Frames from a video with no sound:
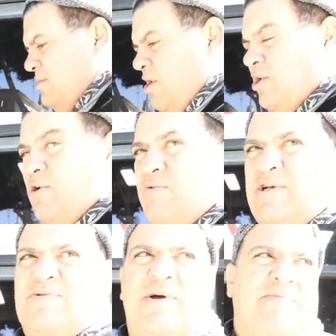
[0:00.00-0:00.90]
the other one
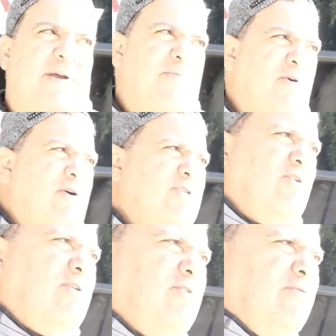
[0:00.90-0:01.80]
is my baby because the
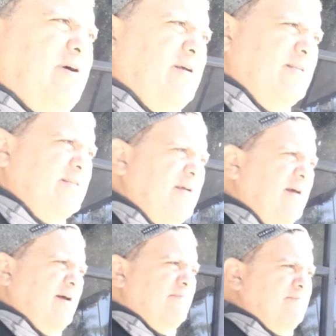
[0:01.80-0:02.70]
other one is.
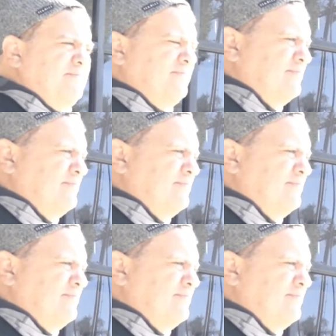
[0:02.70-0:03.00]
Uh,